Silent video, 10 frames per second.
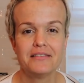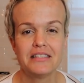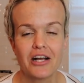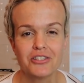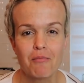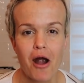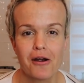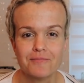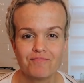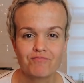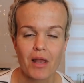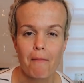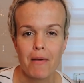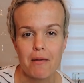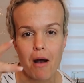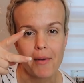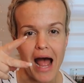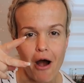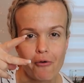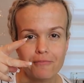until tomorrow, Mini Mama
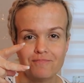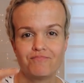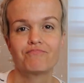out.